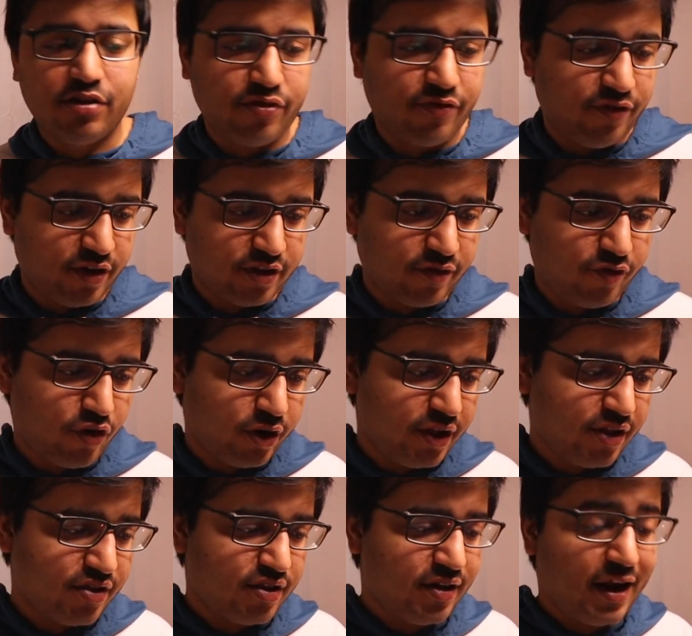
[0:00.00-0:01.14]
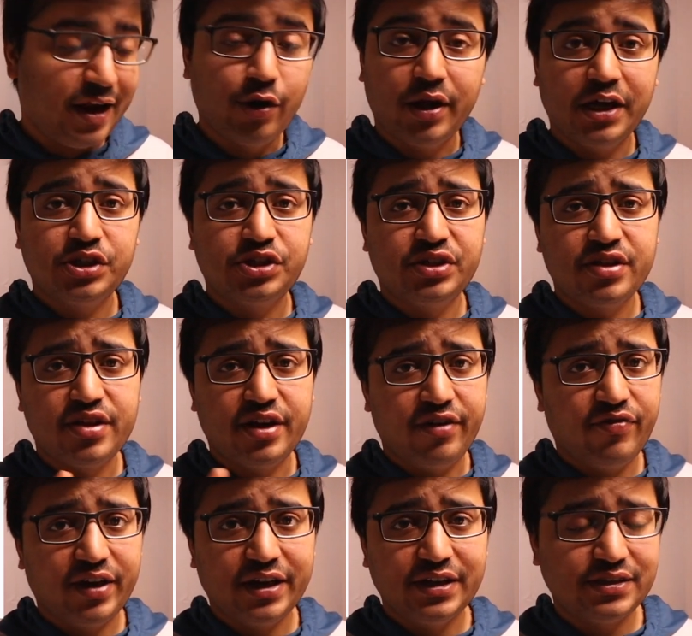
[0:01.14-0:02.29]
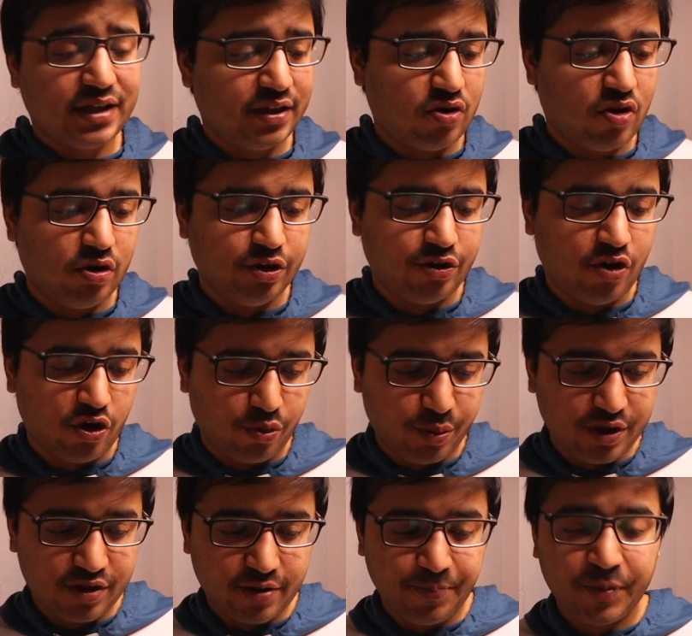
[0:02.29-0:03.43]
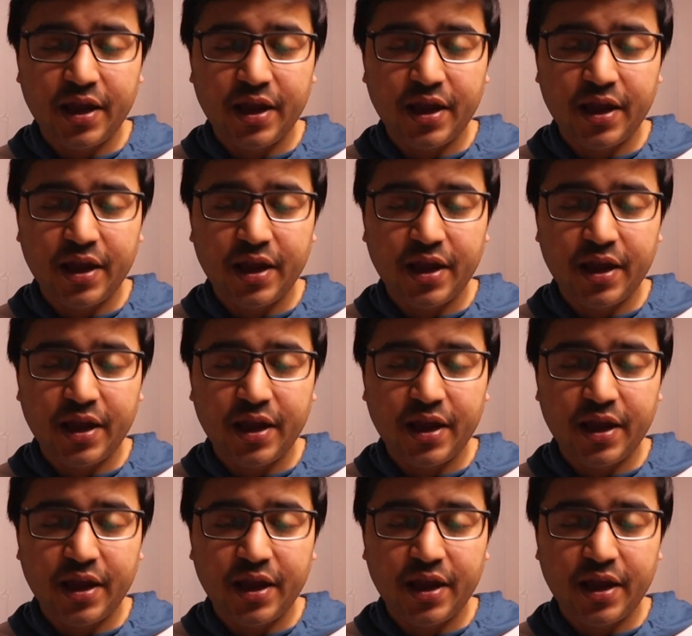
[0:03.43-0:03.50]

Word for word: So first of all is the educational certificates and all the documents.